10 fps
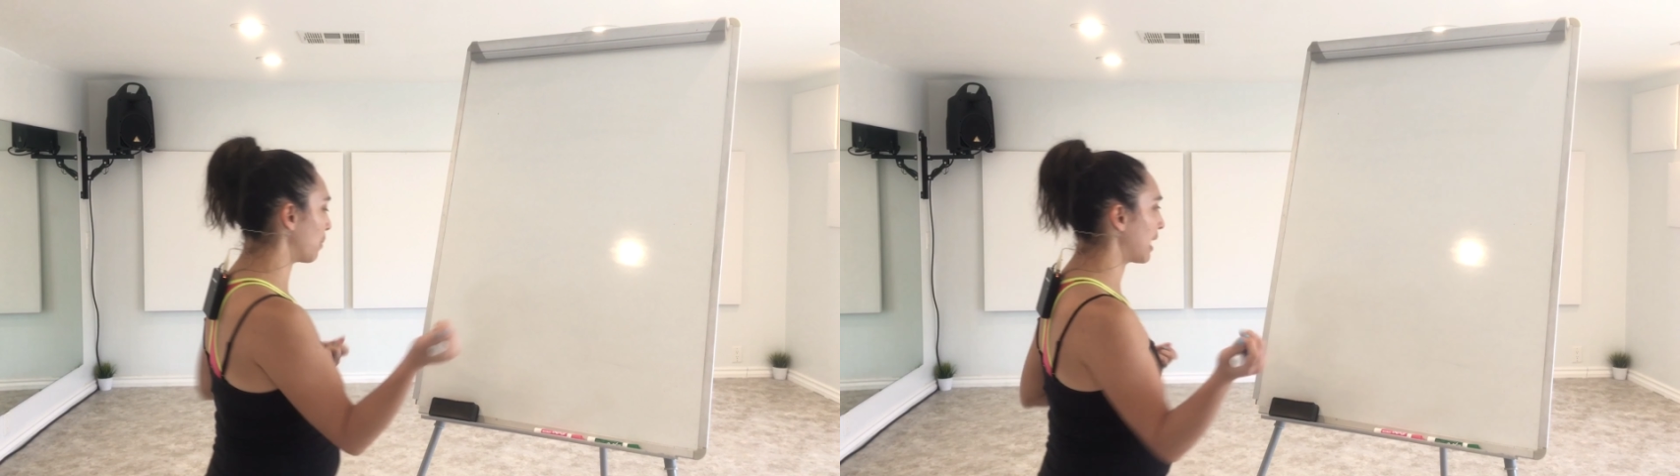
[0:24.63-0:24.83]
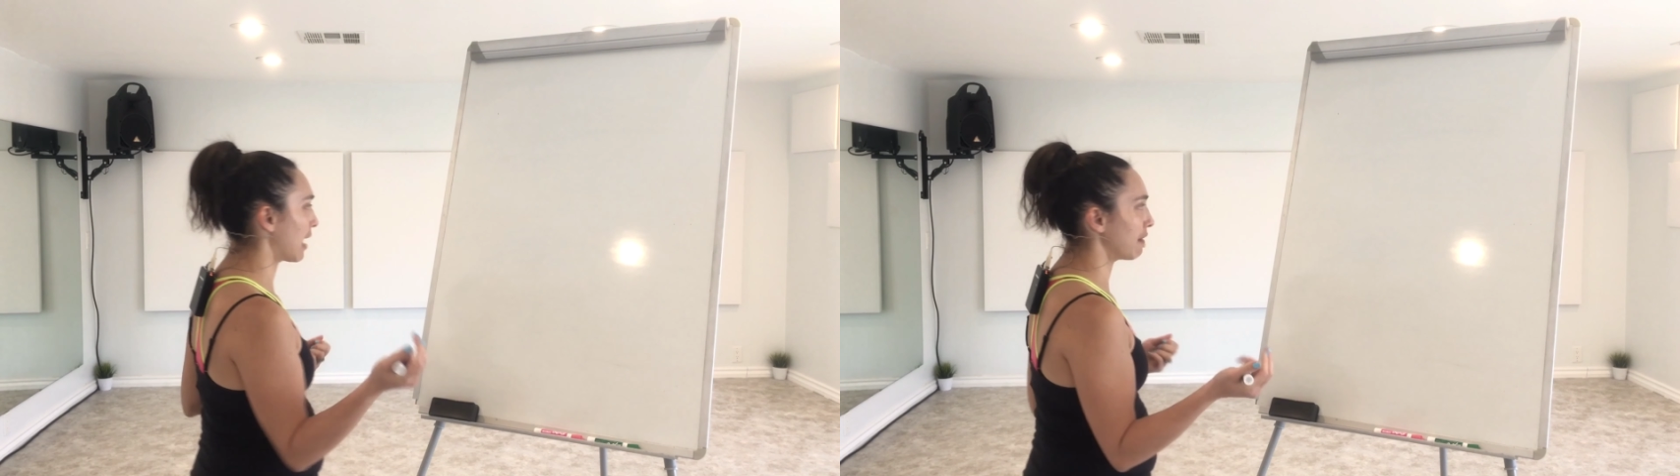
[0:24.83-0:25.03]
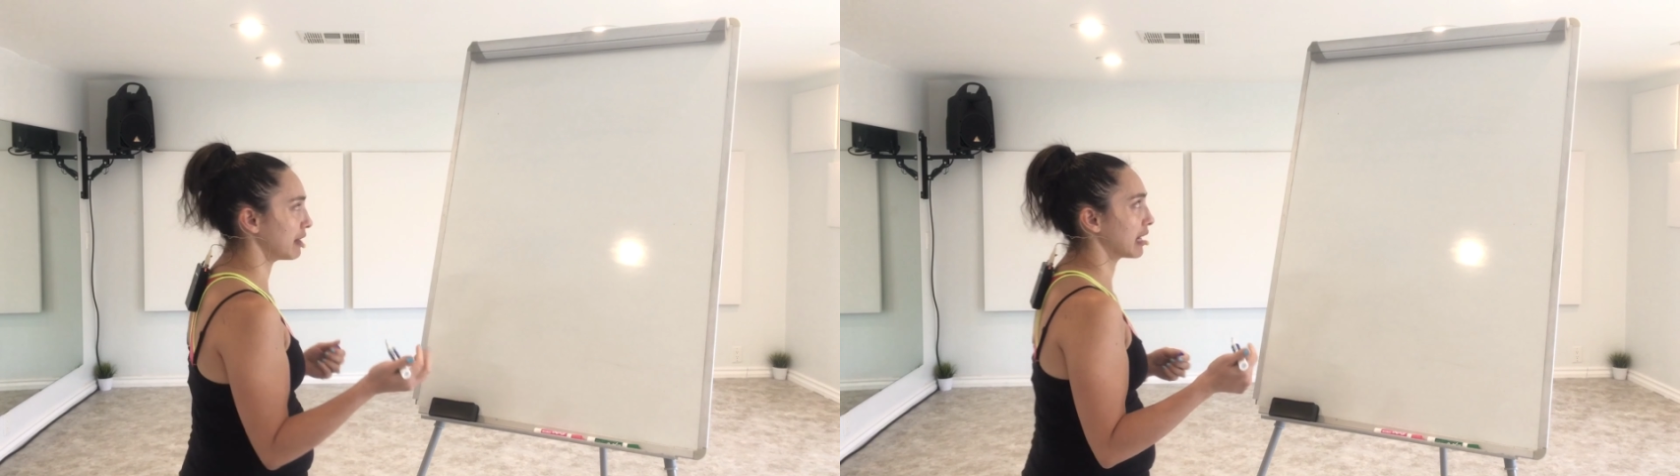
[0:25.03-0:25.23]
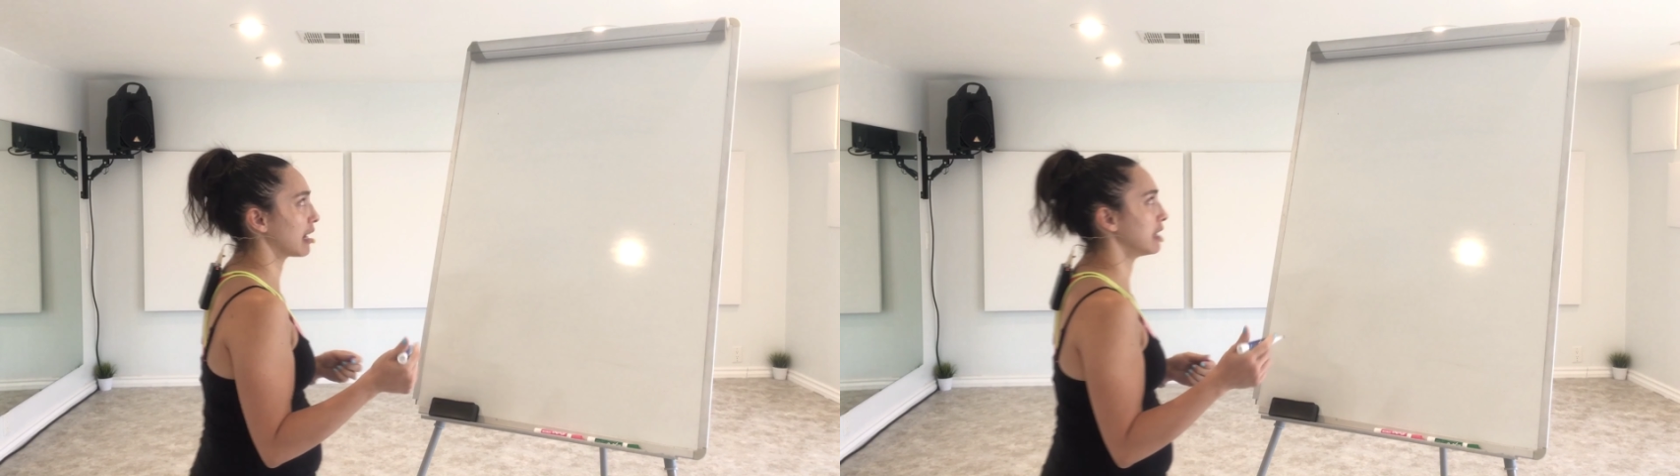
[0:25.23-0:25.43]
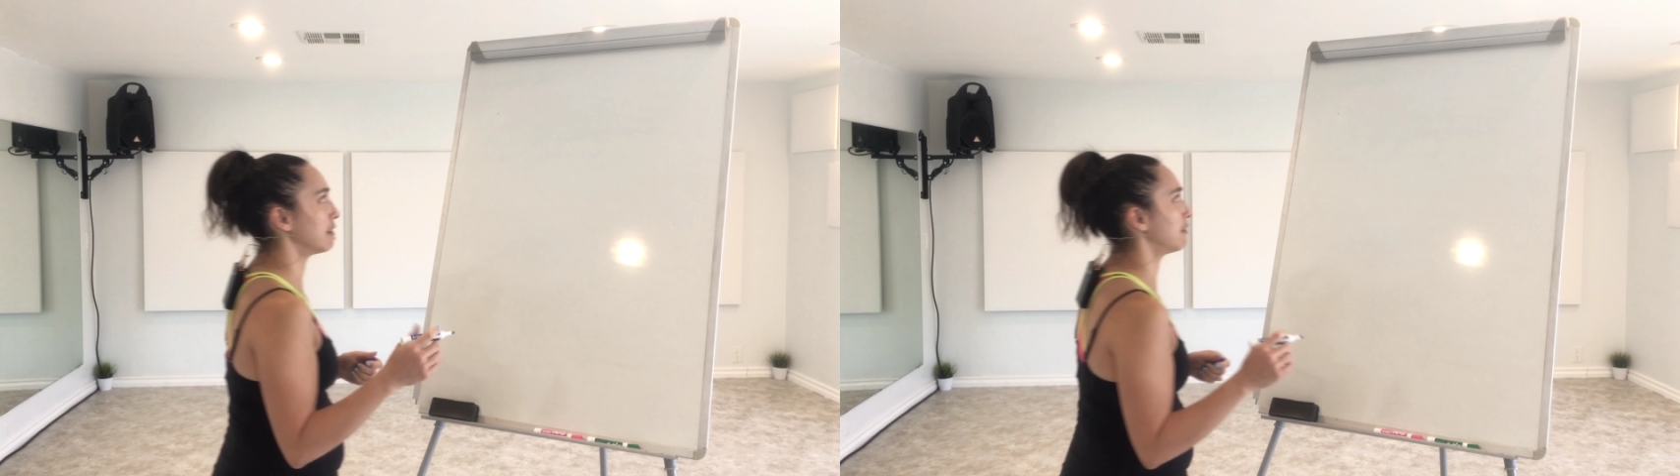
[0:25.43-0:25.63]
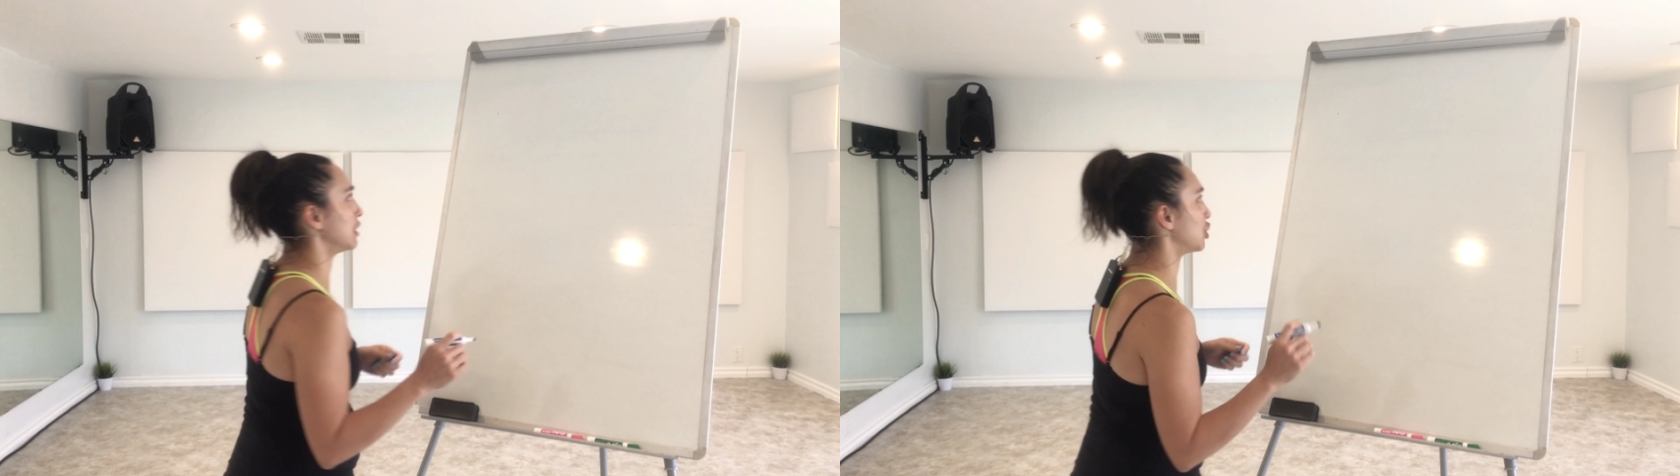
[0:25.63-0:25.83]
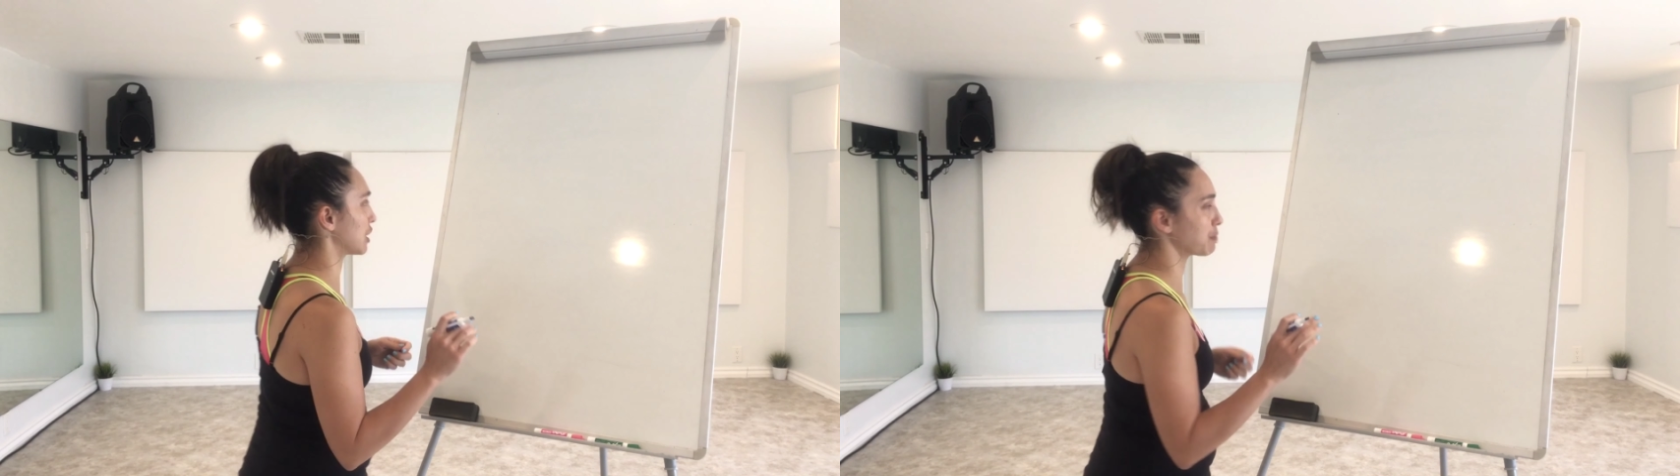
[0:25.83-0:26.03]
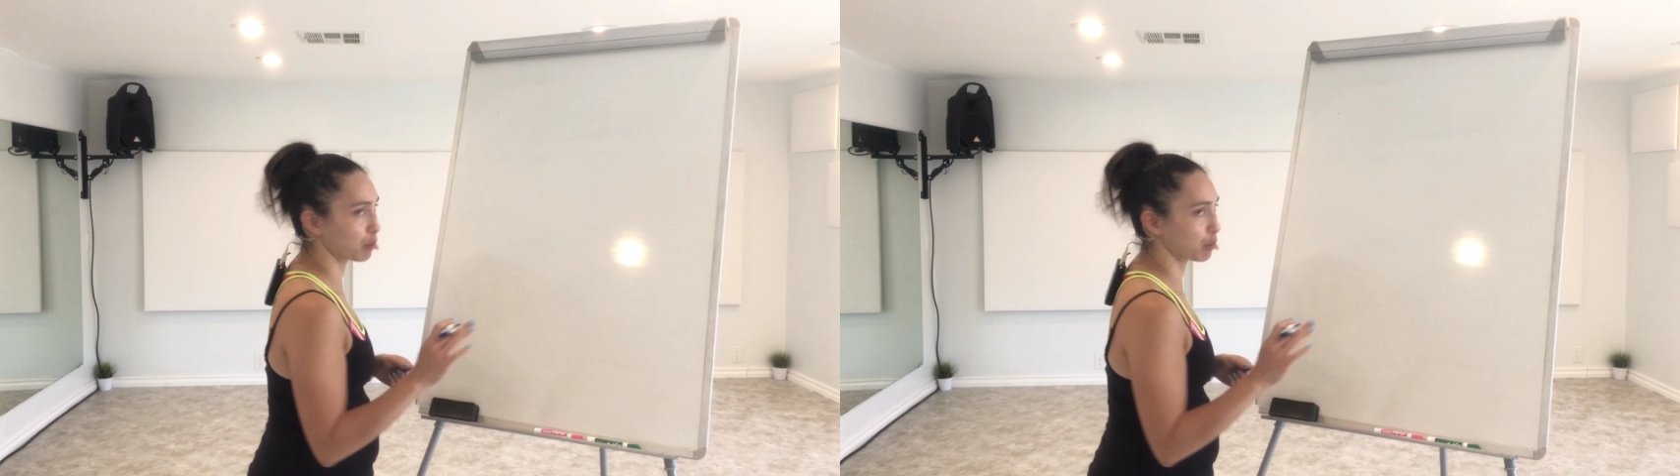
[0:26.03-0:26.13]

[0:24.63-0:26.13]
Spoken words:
have and kind of just